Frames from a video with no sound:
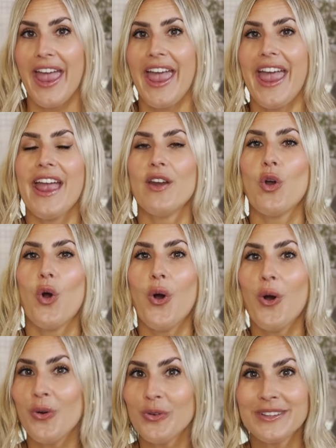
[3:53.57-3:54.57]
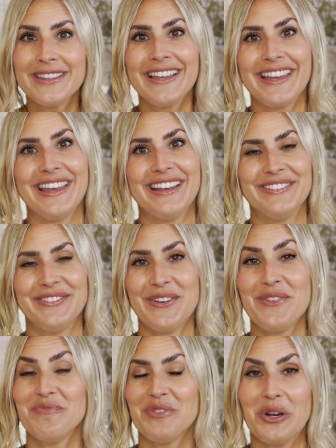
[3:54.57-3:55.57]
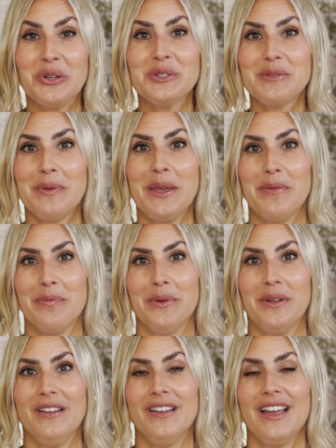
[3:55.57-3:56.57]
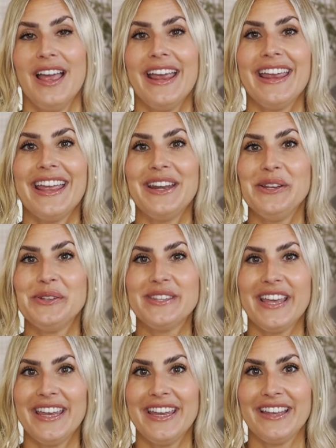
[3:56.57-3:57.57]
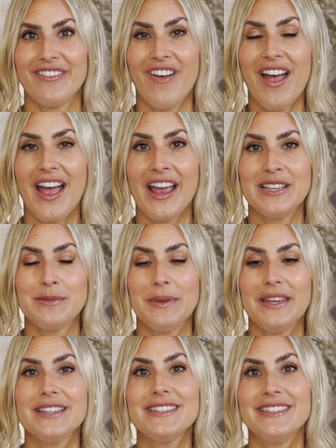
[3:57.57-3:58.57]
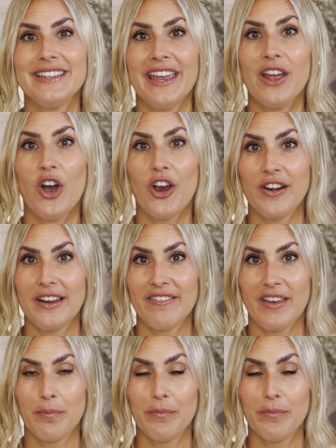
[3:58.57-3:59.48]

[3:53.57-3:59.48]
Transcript: And only from those people can you take advice, because they are living